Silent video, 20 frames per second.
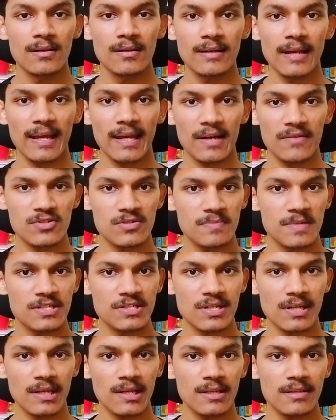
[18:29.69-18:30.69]
Like I was
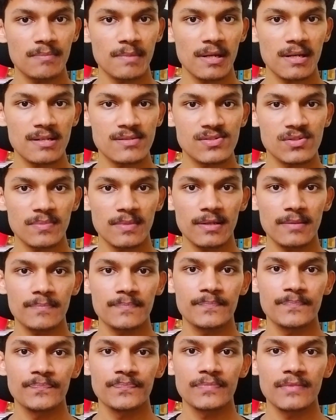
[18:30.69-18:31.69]
mentioning in my resume,
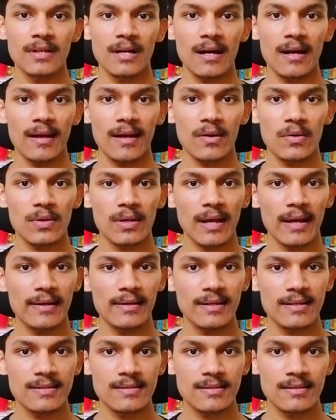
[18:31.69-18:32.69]
I have
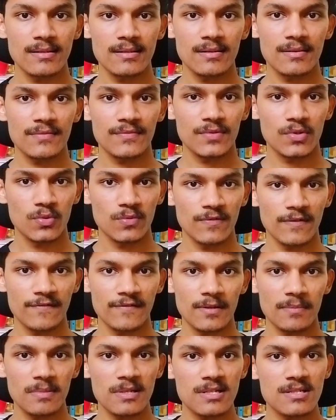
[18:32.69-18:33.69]
guided
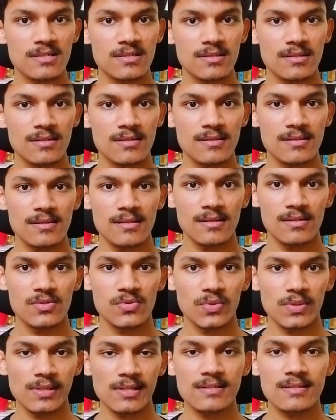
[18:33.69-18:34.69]
250 plus
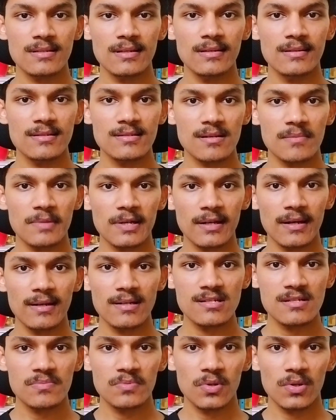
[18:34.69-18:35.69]
juniors in the summer
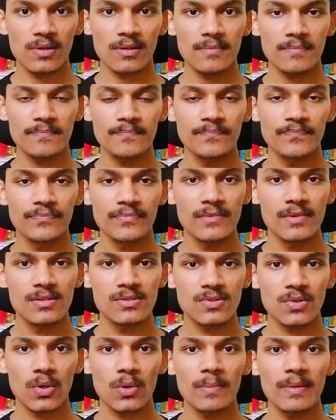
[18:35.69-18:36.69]
guidance program.
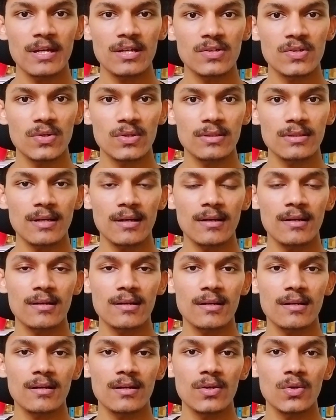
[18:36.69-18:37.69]
So make sure that
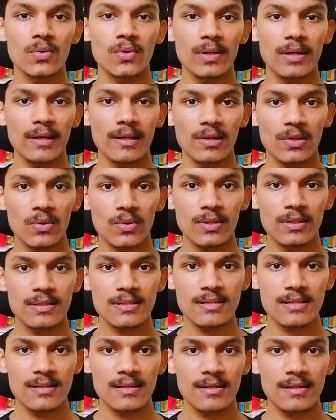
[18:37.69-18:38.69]
you include
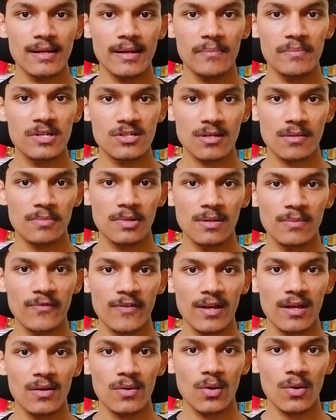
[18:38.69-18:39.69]
a measurable
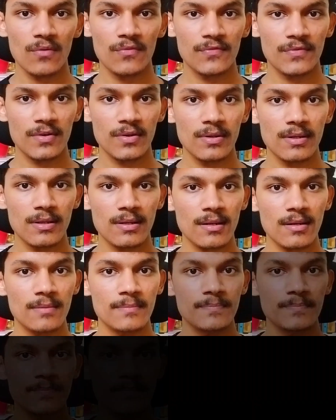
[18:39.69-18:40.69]
way of your
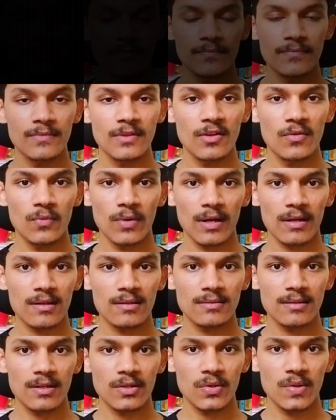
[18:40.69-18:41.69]
work
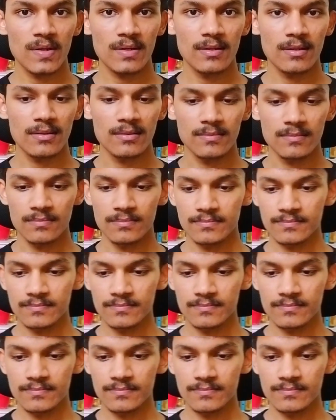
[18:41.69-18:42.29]
that you have done.